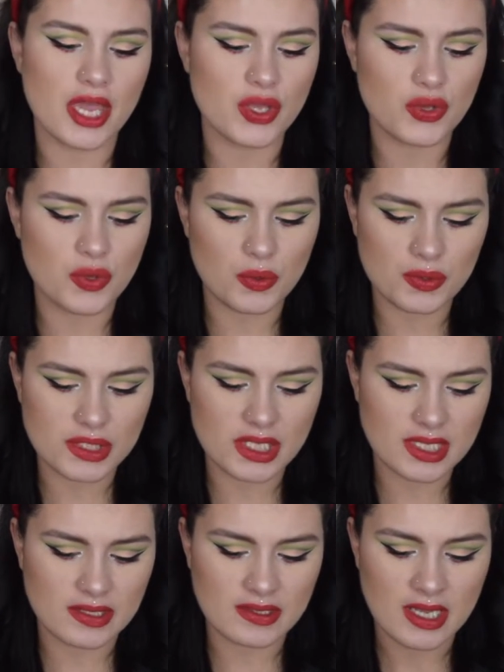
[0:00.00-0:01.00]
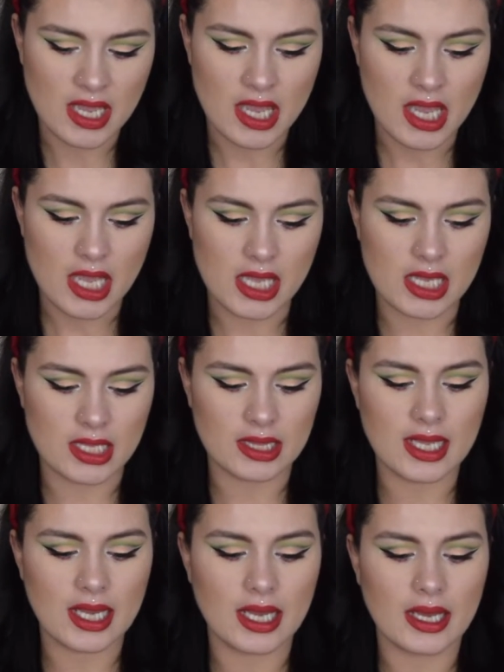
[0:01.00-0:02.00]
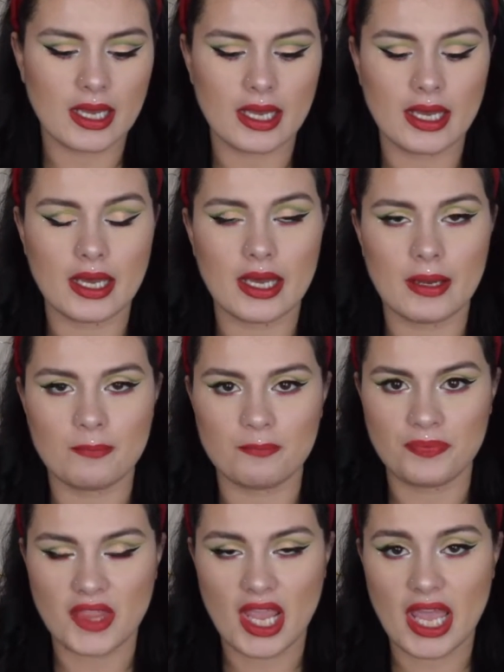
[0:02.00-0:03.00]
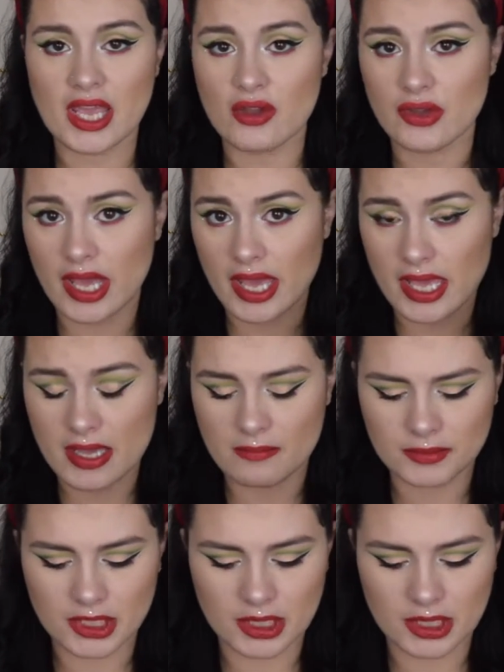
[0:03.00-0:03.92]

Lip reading: I used it in the AOA